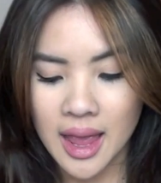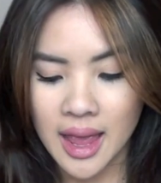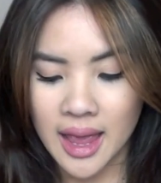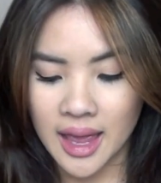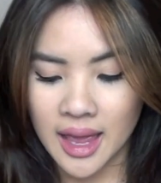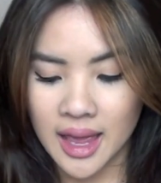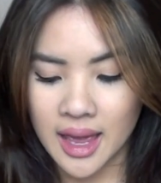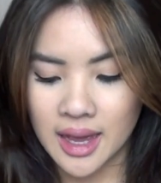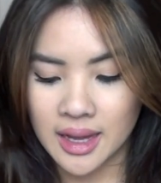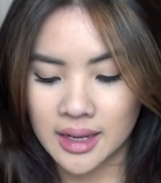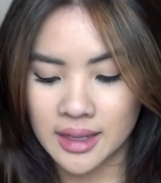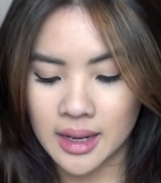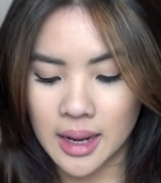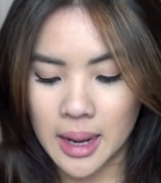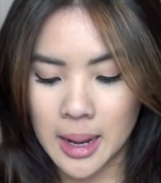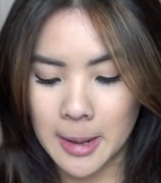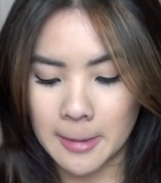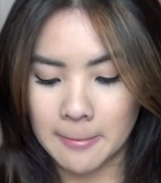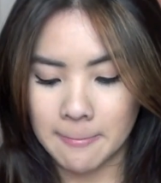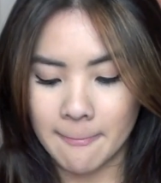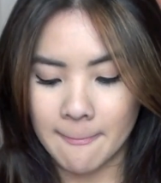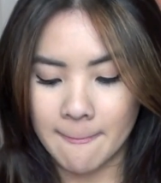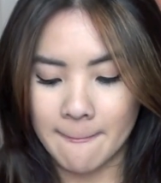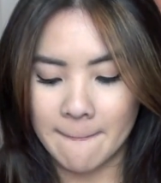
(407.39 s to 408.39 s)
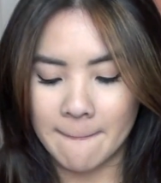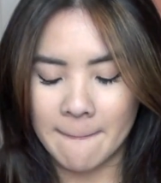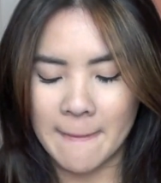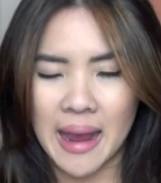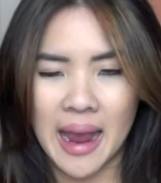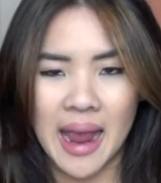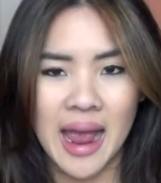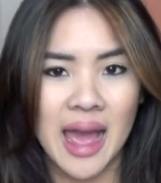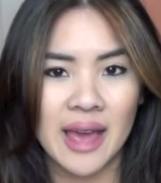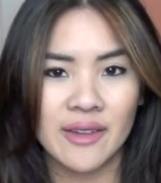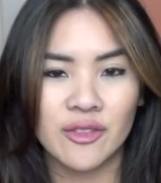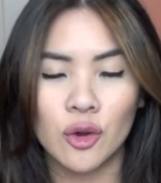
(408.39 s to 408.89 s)
and
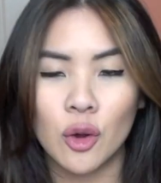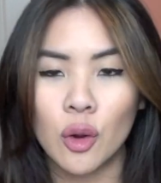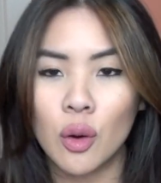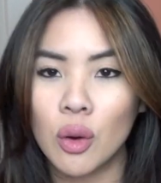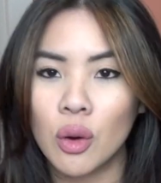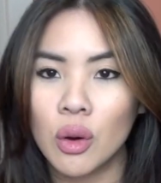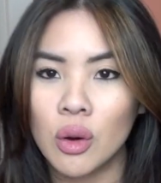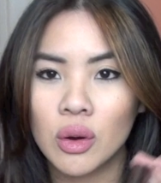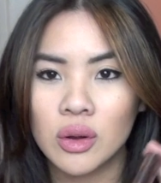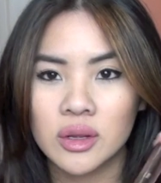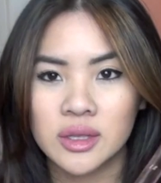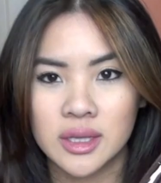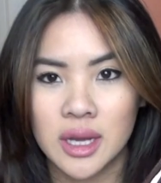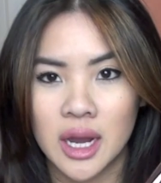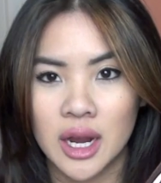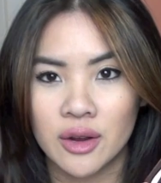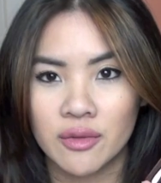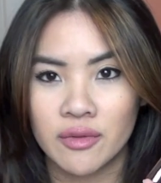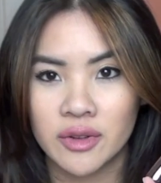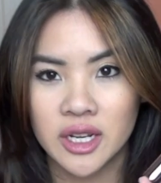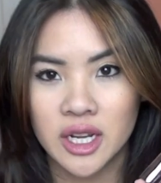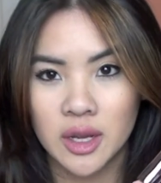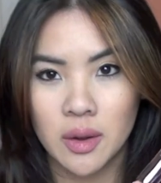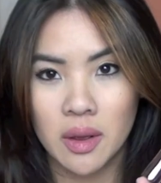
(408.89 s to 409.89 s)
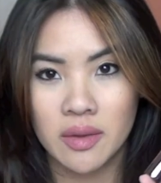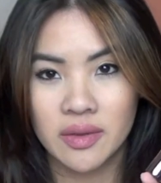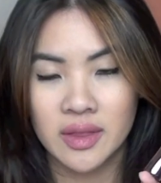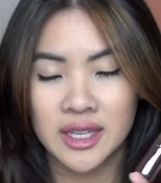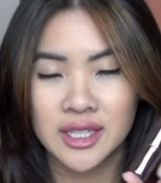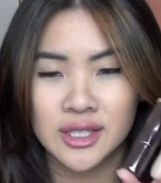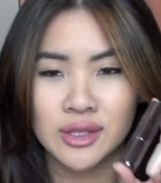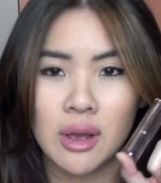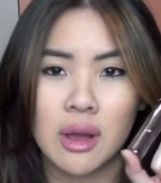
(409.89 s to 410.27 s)
I have a whole entire video on this,